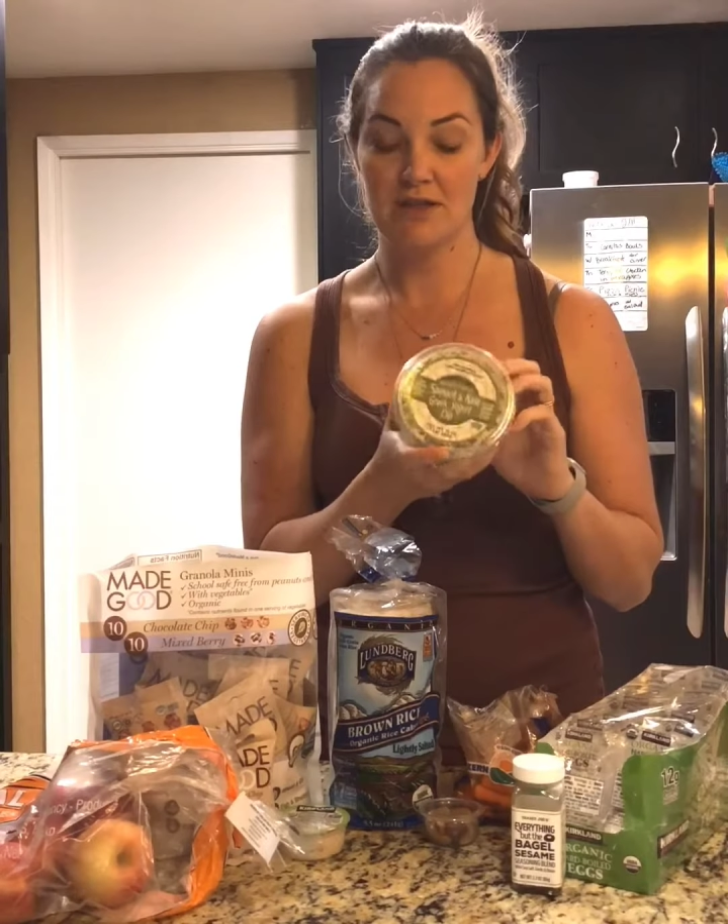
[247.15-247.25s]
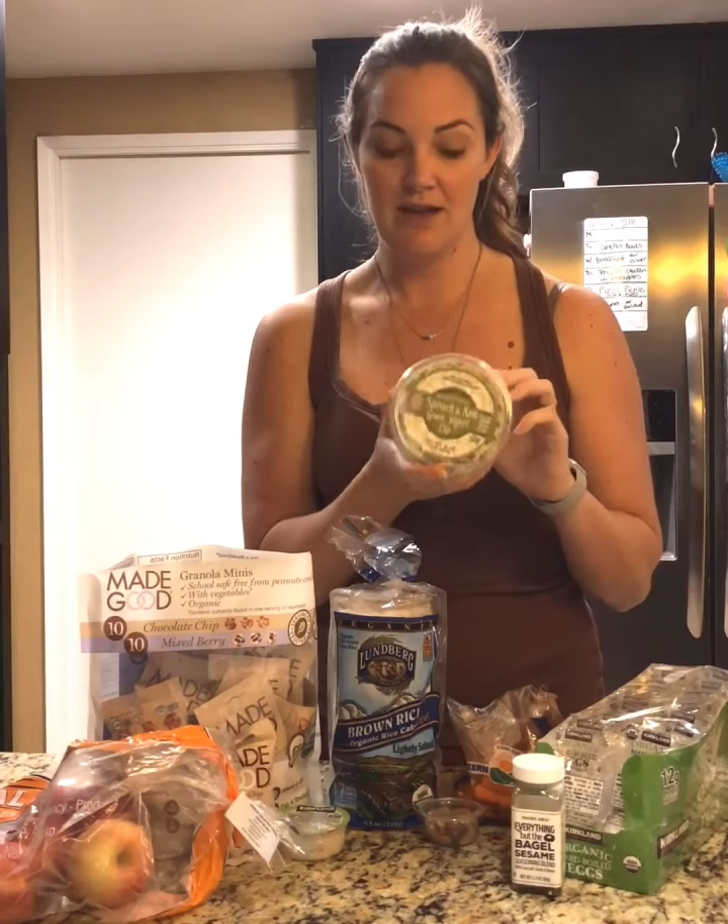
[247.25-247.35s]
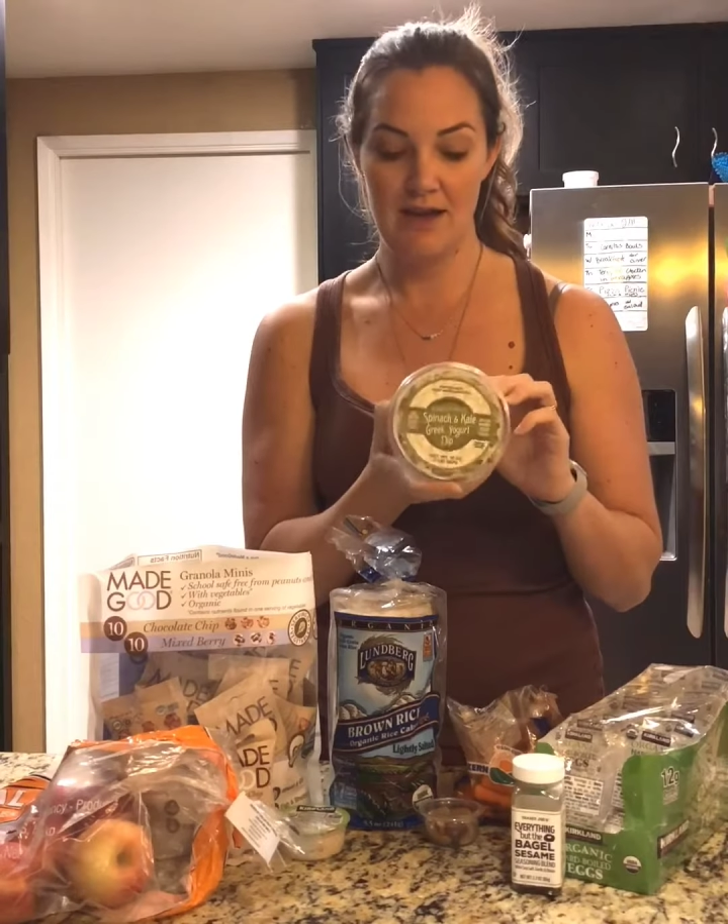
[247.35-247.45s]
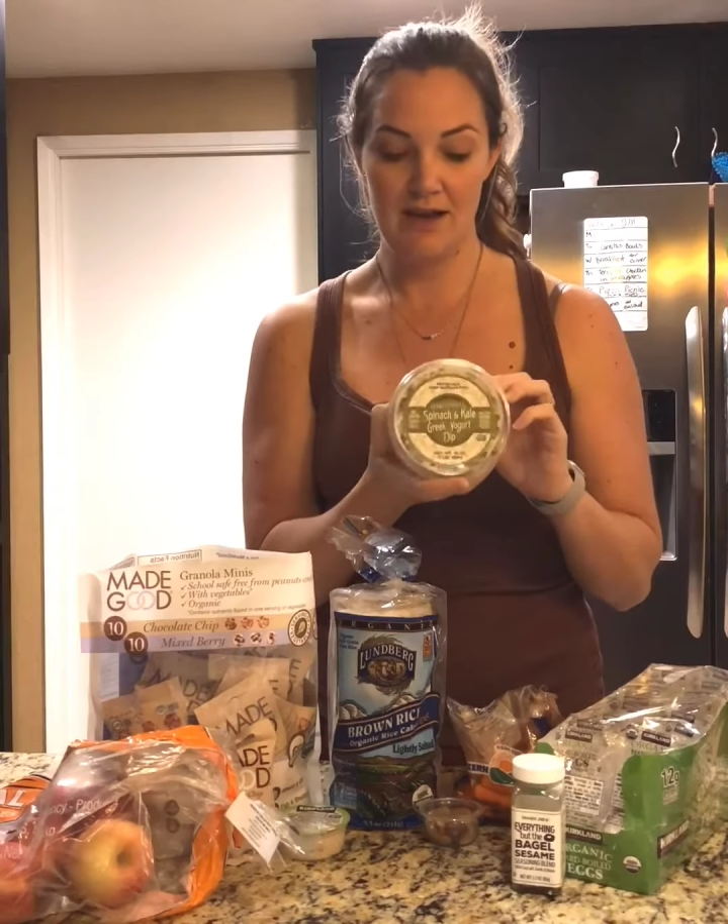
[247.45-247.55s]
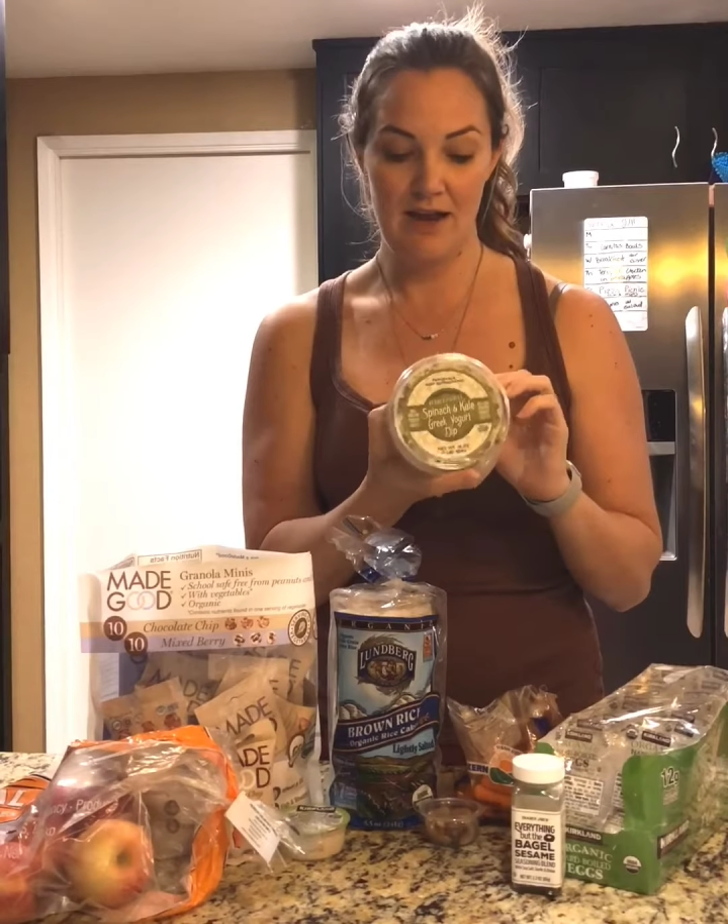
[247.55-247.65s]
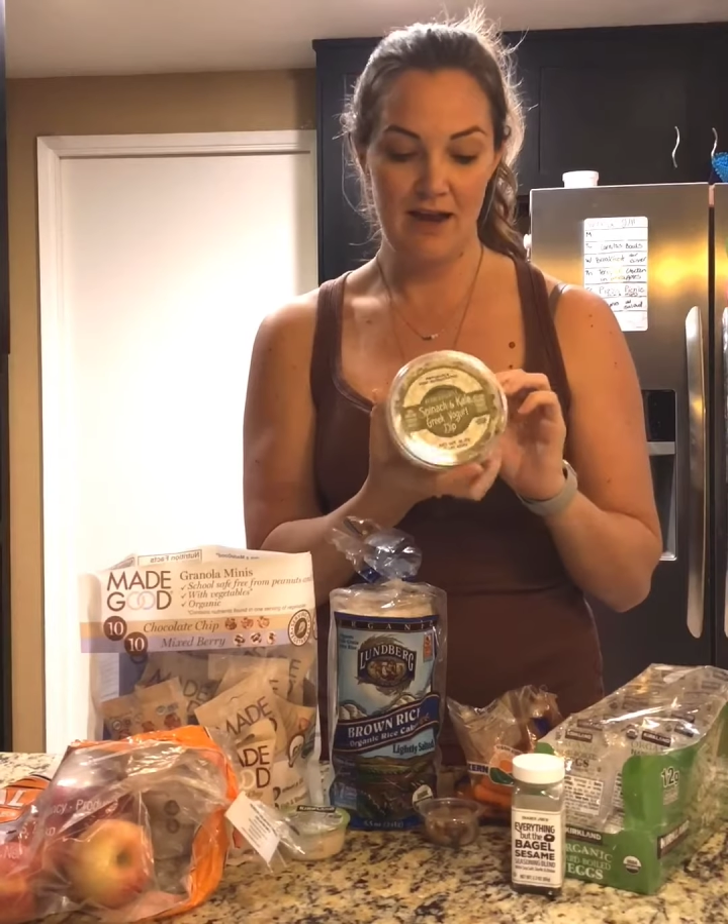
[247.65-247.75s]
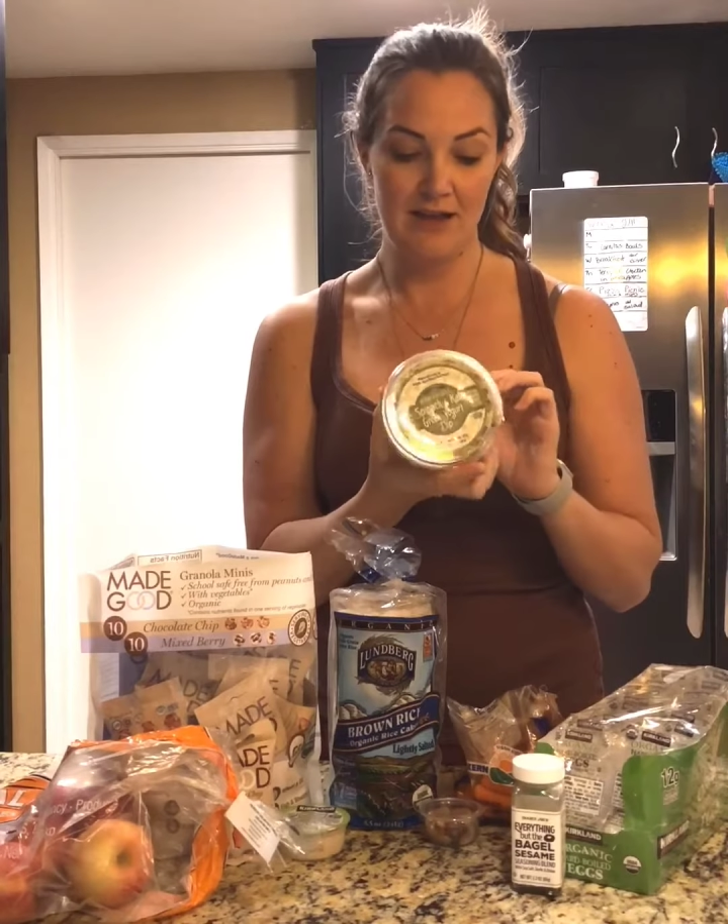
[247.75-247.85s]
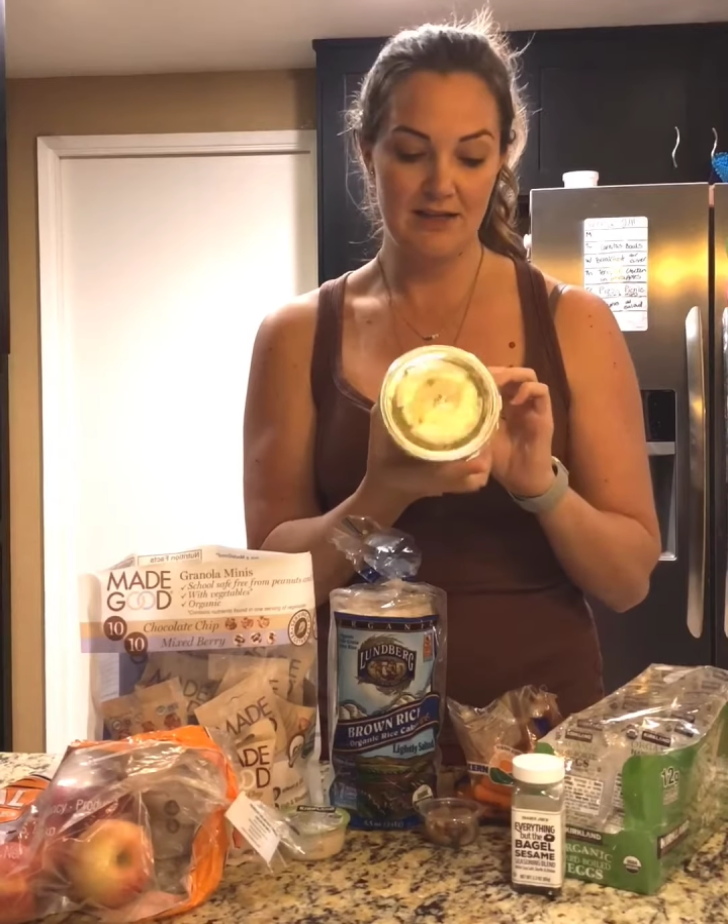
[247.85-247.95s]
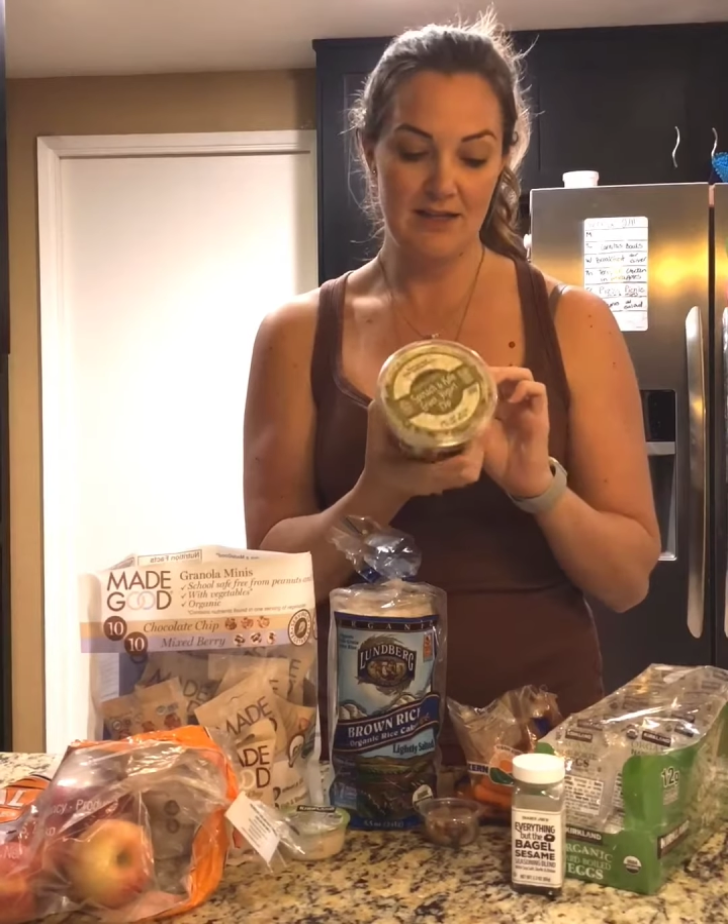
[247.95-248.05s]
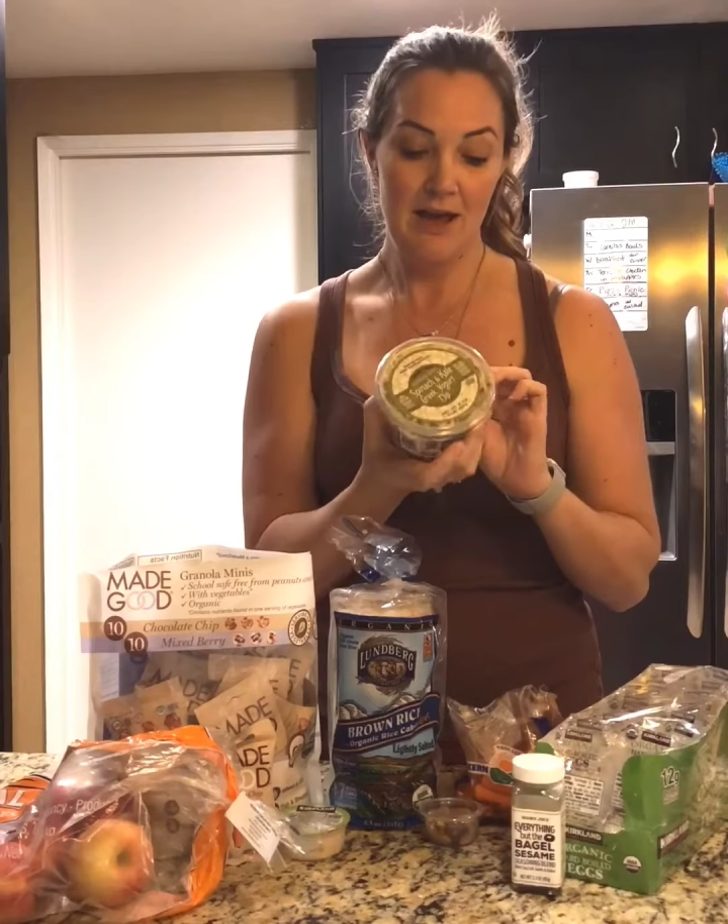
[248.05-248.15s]
It
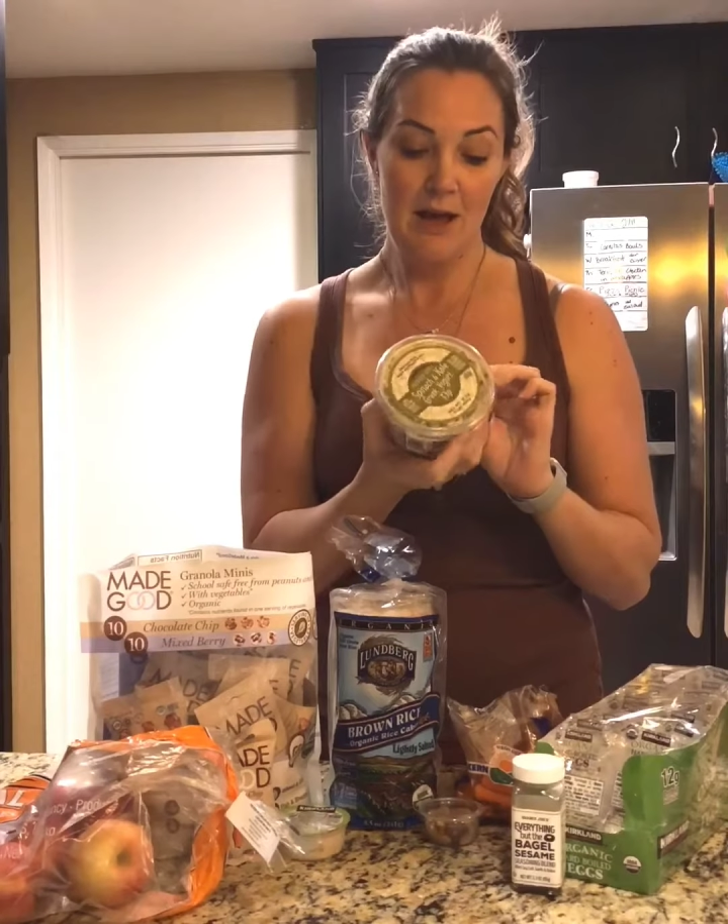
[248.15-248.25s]
is